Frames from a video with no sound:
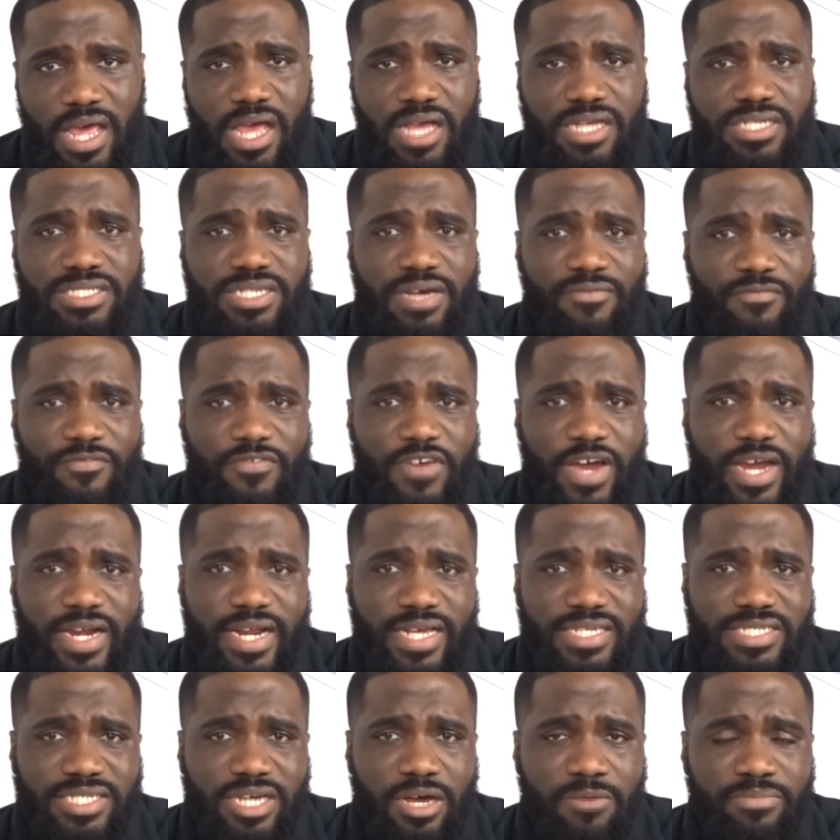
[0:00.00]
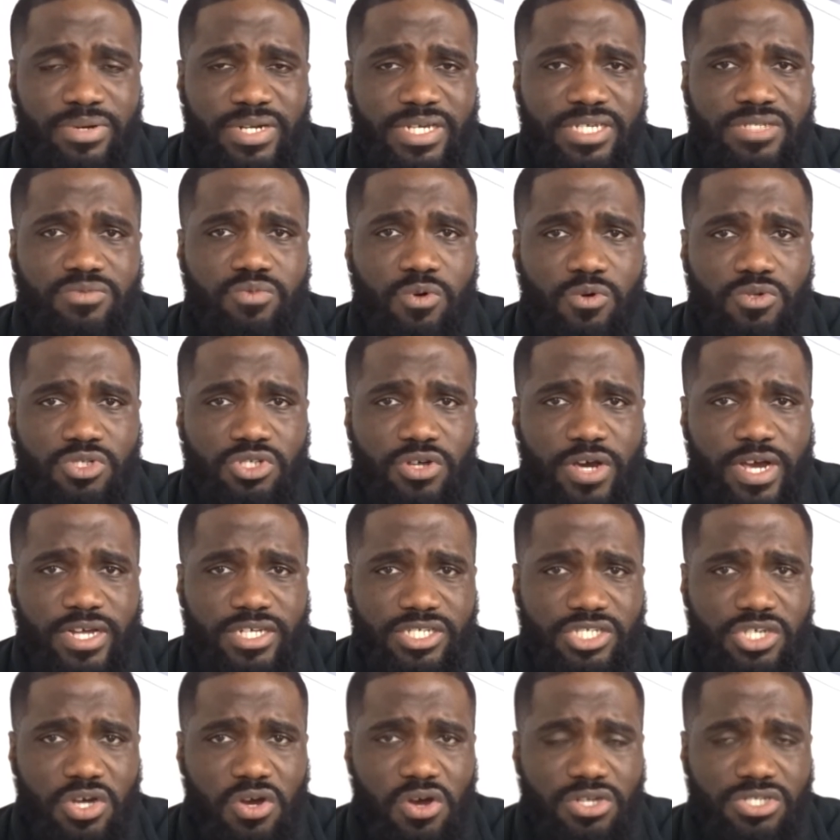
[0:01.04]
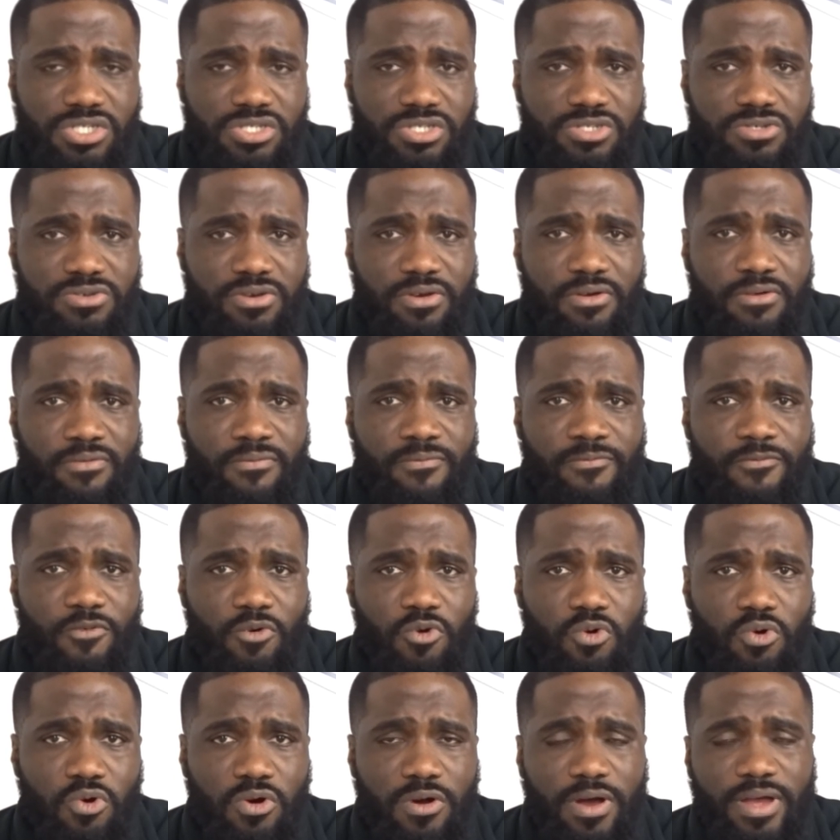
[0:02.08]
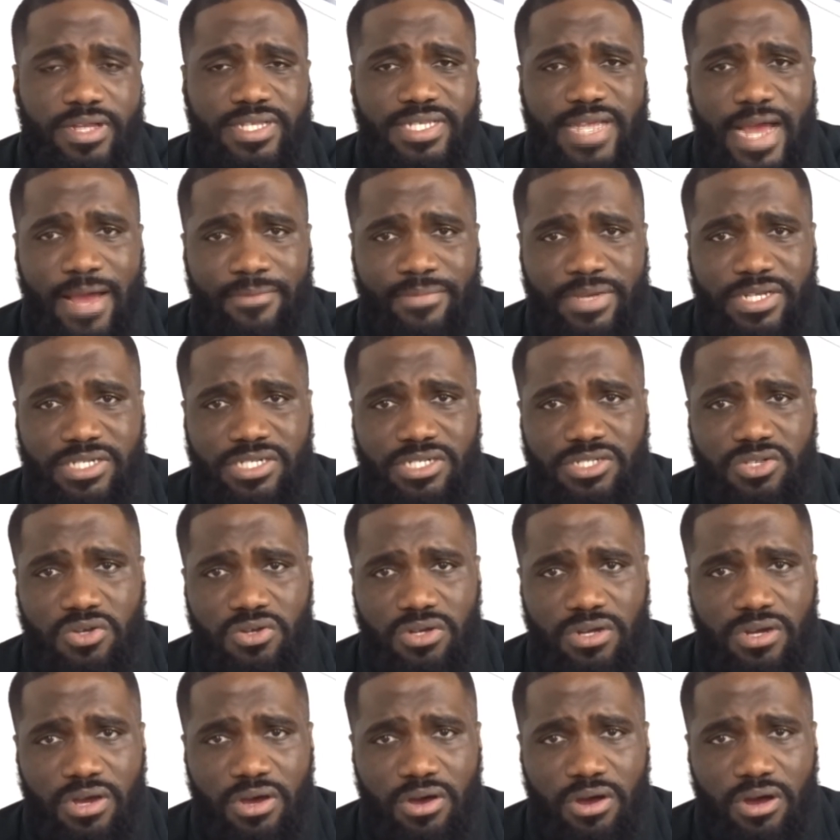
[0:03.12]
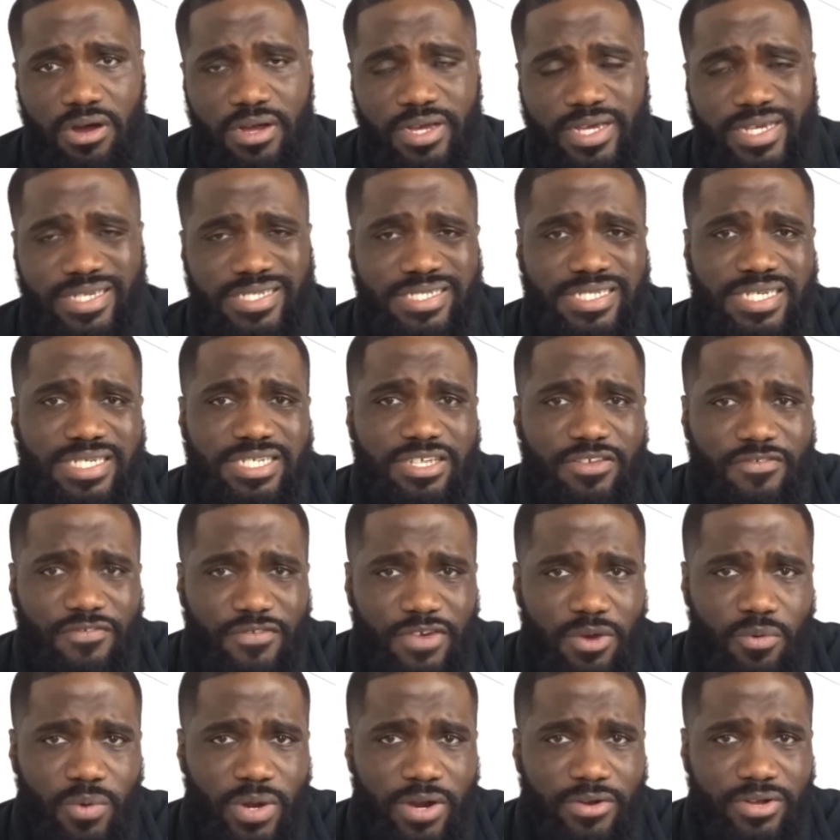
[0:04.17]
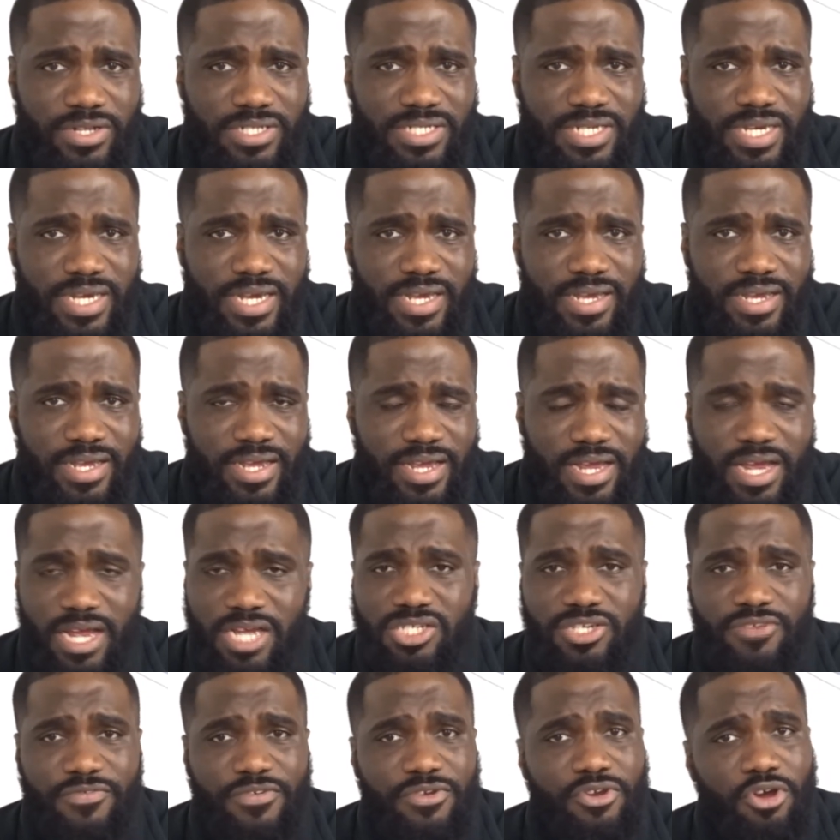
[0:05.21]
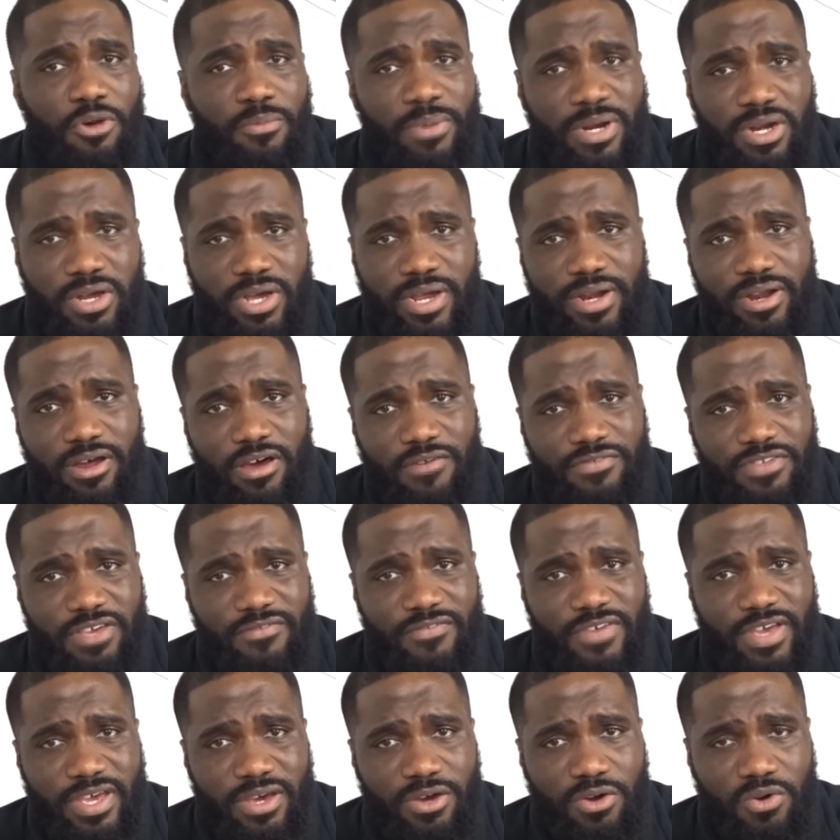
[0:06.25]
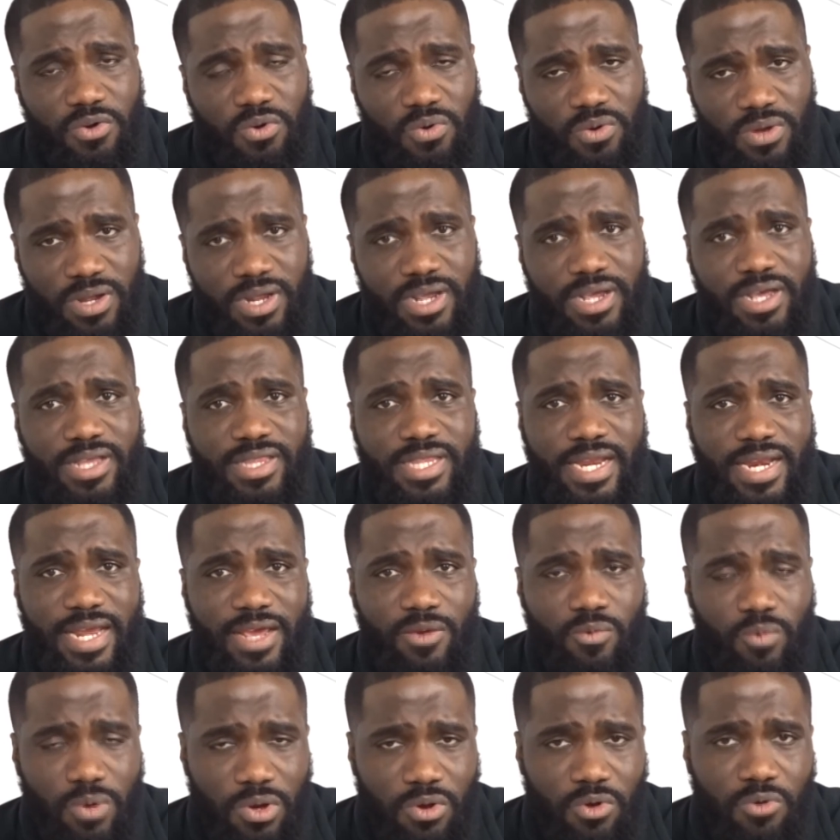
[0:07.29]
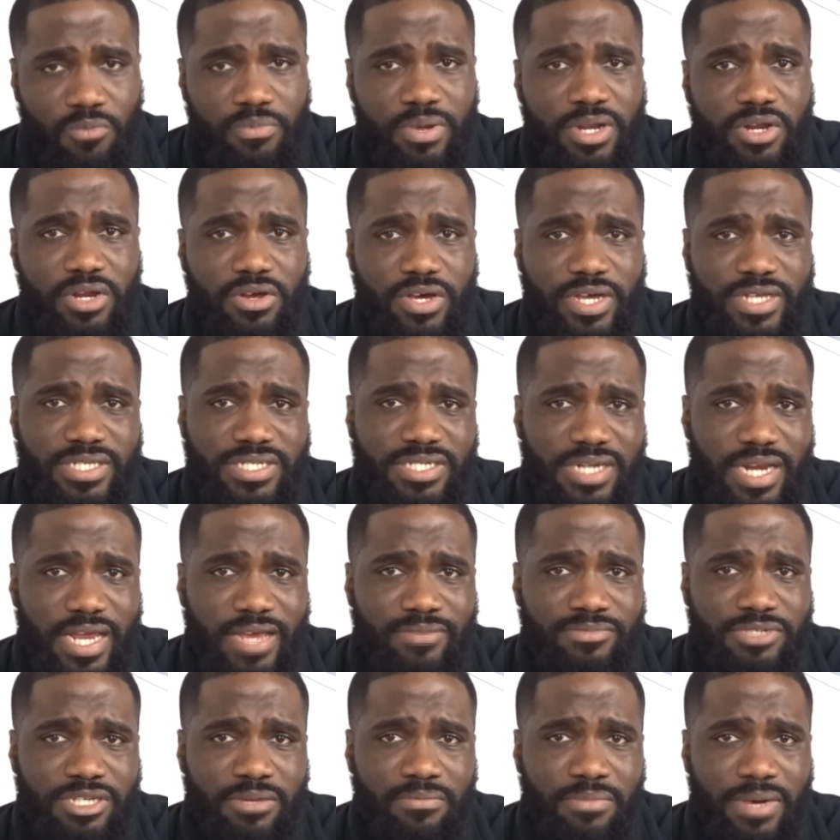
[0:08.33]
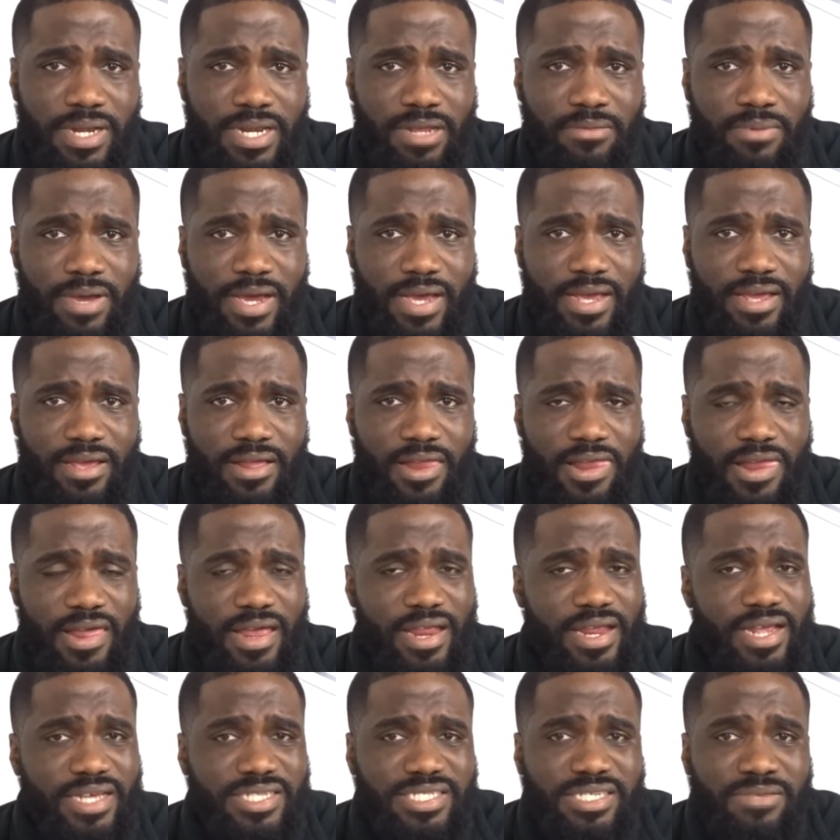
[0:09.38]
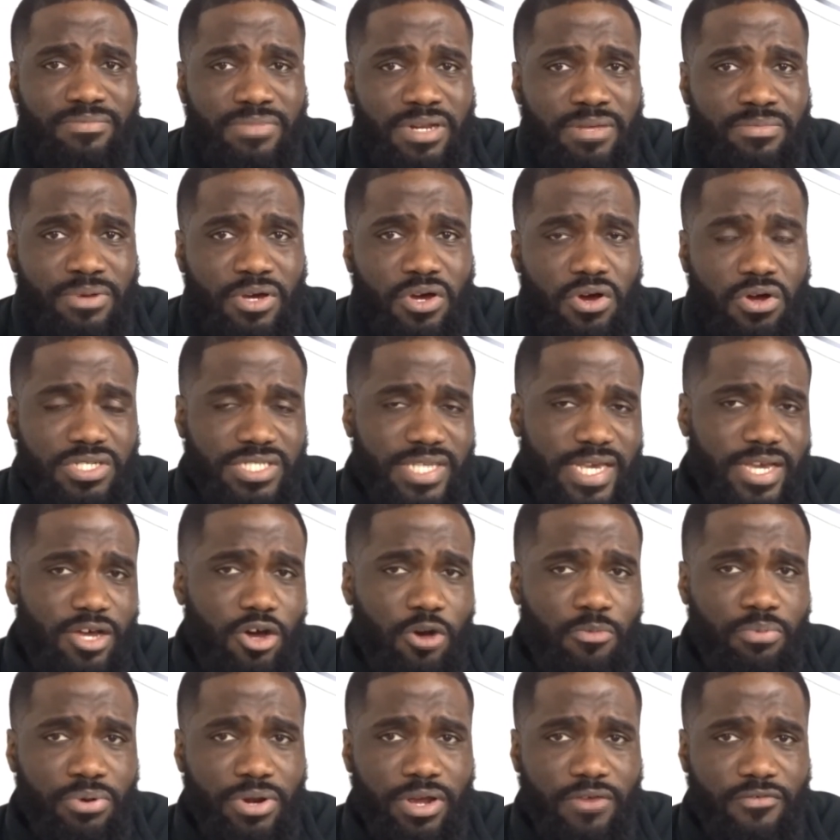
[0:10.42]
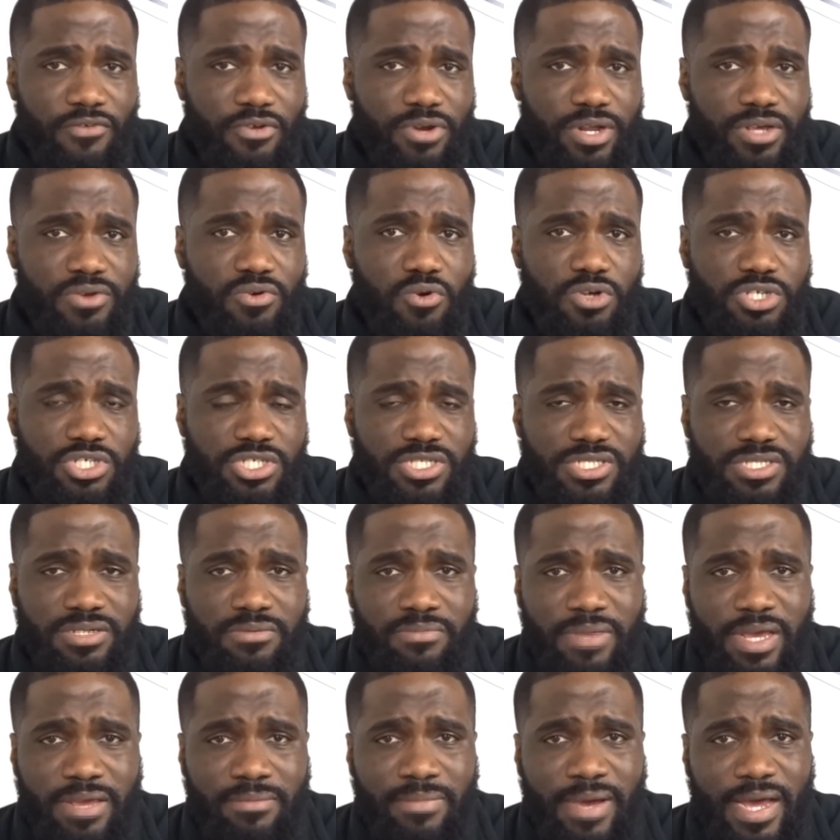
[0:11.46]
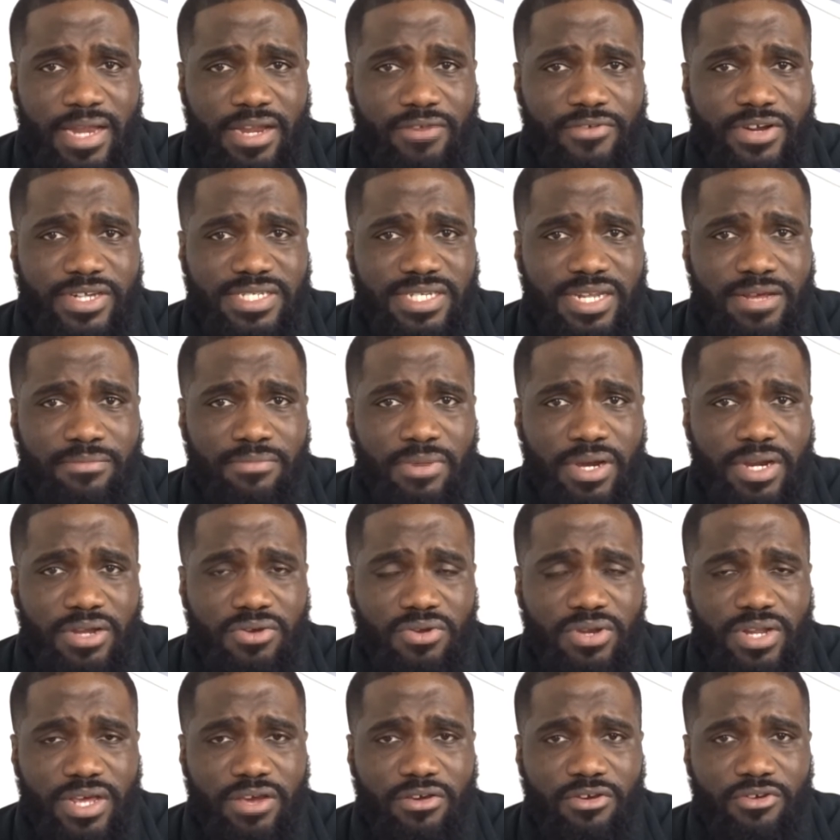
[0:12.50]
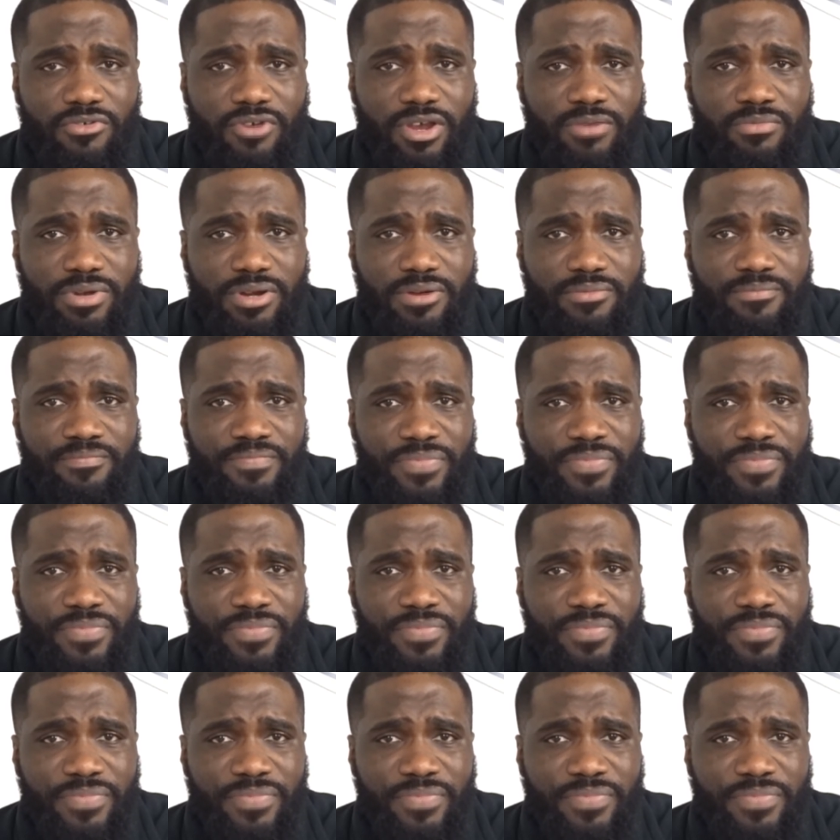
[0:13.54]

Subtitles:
Some finance companies will try and charge you for damage that's on the car. It's seen as fair wear and tear. So if you've not been looking after your vehicle, then they will be looking to claim some money back. Simply because they got to put it through the auction to make back the rest of their money on their agreement.